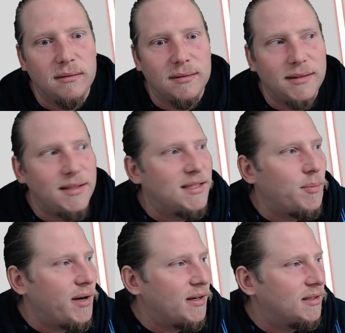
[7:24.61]

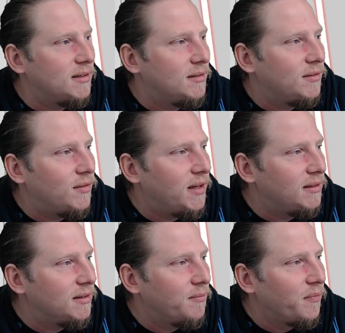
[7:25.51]
disappears, right?
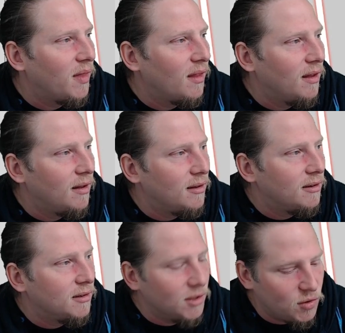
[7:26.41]

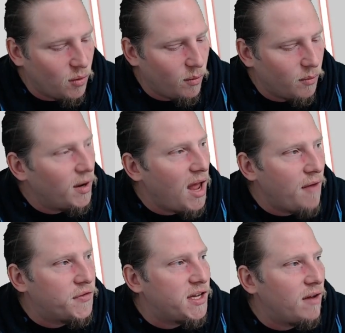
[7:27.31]
So
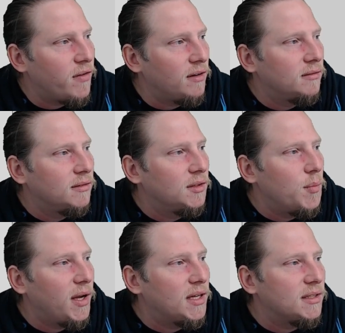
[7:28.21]
F7
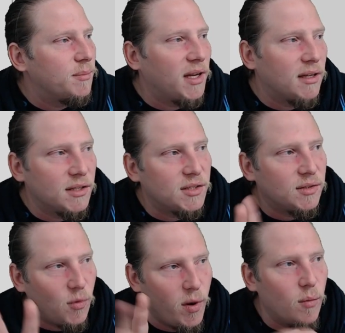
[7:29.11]
make a
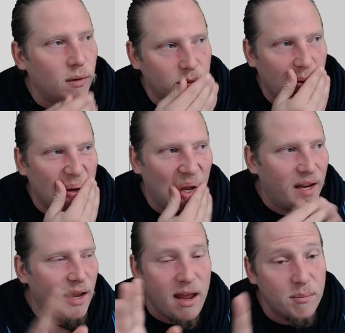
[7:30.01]
square one,
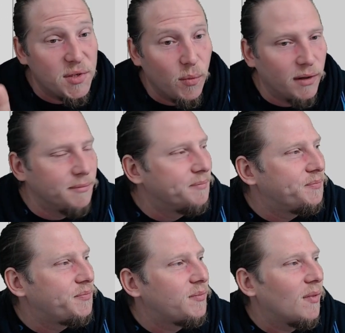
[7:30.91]
empty one,
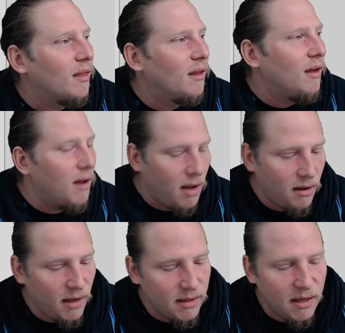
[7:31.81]

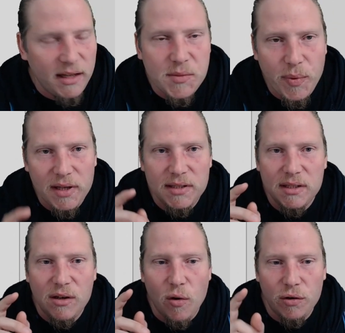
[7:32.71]
and let's press
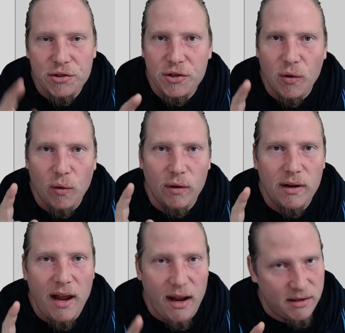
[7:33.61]
Control
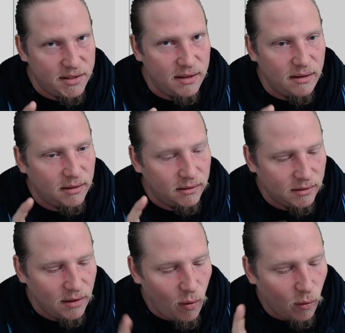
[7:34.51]
Enter.
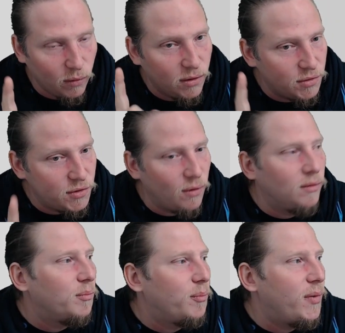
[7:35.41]
Hold Control,
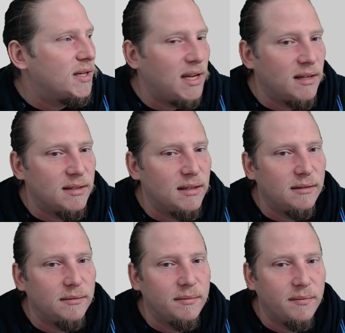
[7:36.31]
press Enter,
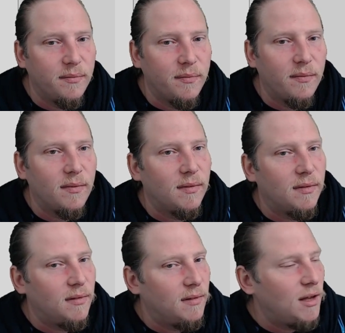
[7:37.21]

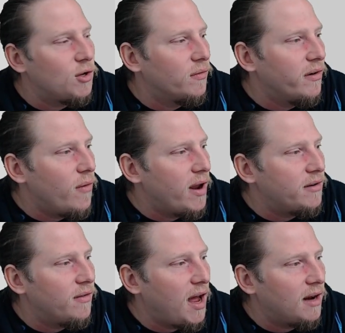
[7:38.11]
and you will render
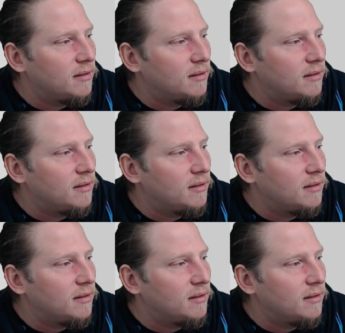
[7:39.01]
that.